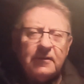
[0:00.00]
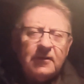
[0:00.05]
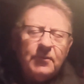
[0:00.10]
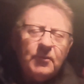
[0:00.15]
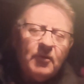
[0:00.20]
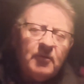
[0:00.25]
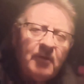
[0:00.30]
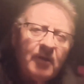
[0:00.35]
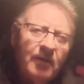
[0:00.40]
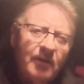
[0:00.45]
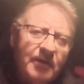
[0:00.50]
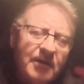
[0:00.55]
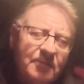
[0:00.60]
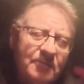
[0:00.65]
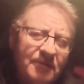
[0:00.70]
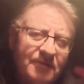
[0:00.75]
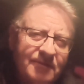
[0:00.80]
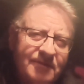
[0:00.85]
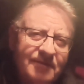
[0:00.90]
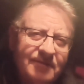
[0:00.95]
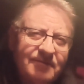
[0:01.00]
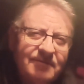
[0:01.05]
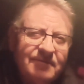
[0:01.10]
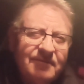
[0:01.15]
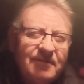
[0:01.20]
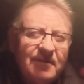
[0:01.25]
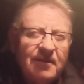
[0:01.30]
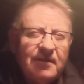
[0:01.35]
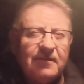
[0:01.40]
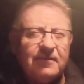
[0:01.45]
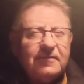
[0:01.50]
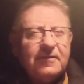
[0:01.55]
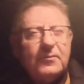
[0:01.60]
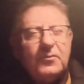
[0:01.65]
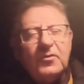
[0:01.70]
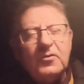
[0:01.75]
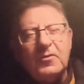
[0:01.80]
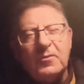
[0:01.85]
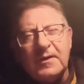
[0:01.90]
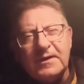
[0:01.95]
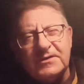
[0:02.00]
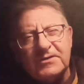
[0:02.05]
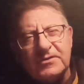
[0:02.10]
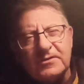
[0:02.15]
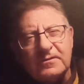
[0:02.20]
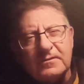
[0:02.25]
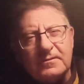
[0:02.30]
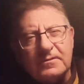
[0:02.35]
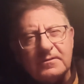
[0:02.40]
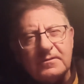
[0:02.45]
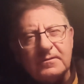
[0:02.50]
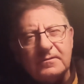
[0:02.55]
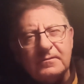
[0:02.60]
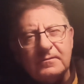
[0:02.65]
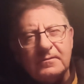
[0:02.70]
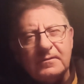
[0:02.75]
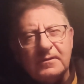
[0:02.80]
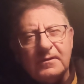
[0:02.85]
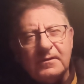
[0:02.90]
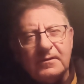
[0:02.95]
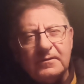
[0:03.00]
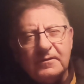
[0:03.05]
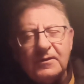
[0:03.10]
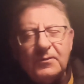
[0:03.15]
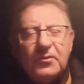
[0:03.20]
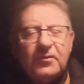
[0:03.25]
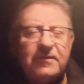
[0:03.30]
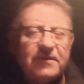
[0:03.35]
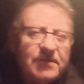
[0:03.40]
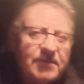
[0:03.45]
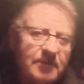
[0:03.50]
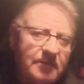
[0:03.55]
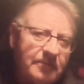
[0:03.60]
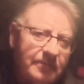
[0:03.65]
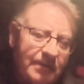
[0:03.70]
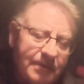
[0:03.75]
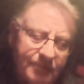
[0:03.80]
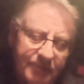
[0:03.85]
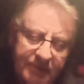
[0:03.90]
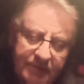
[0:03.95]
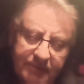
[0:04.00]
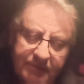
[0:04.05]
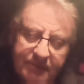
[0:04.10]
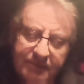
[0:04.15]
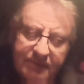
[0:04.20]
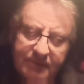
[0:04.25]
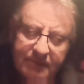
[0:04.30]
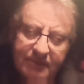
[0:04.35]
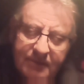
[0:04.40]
no more argument, no more questions, no more disagreement.